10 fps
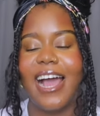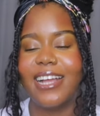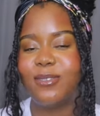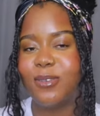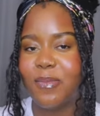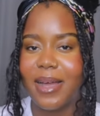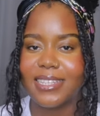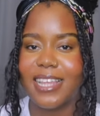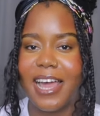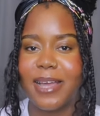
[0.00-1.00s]
I took my
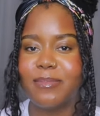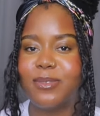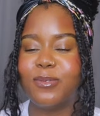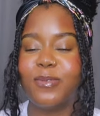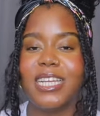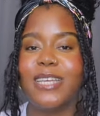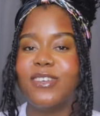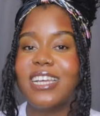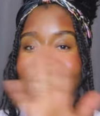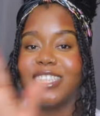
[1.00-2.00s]
time to relieve
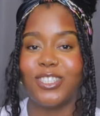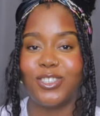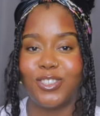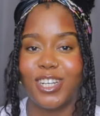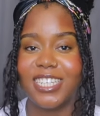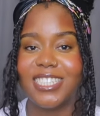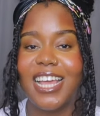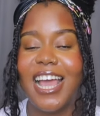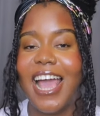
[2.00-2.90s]
you guys' stress